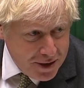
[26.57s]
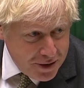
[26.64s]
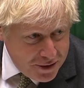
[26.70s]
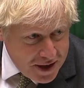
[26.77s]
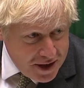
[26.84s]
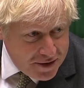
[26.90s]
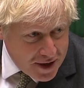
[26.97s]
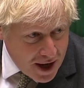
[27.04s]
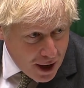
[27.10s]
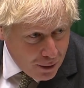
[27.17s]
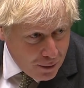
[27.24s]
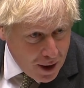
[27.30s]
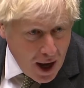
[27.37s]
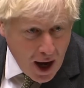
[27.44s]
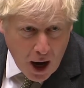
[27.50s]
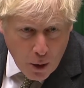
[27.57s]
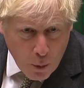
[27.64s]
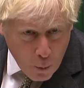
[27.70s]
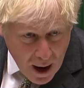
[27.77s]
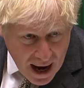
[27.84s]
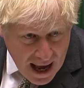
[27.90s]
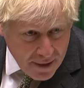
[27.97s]
detail
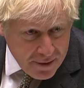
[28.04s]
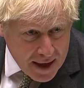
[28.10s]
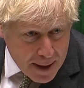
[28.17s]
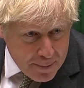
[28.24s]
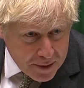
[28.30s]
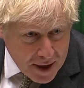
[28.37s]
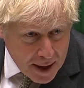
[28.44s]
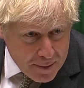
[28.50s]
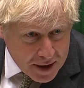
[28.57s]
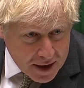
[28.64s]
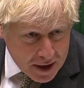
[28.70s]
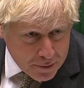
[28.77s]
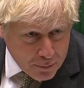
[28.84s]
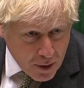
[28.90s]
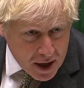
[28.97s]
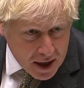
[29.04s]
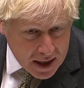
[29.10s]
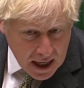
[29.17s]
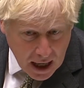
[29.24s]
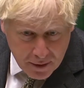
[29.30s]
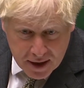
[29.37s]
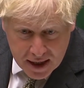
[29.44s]
where the epidemic is breaking
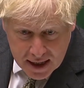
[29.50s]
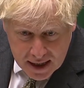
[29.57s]
out,